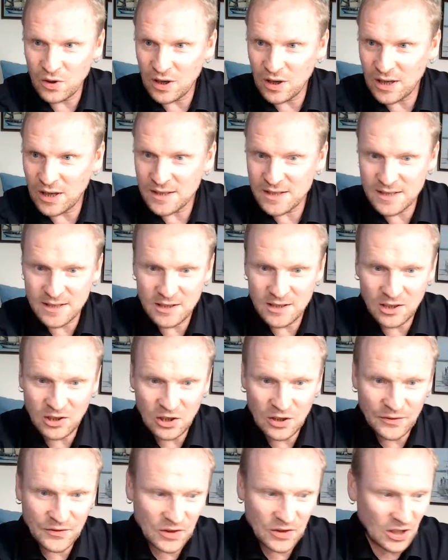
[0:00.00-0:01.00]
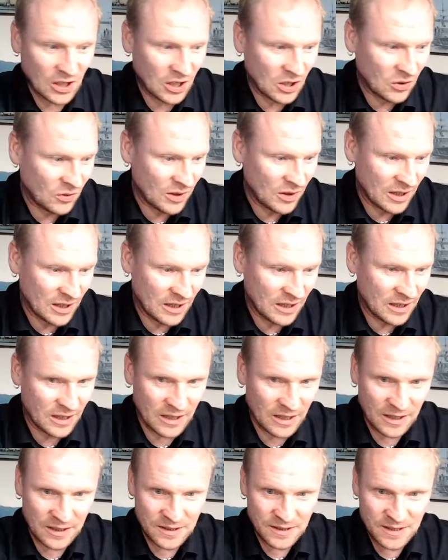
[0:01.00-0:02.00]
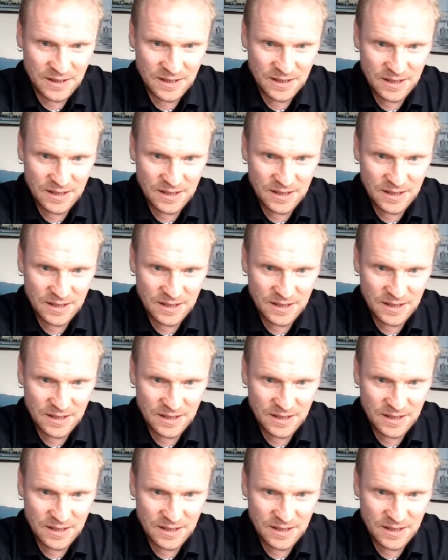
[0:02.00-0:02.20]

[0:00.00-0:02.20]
let's dive down and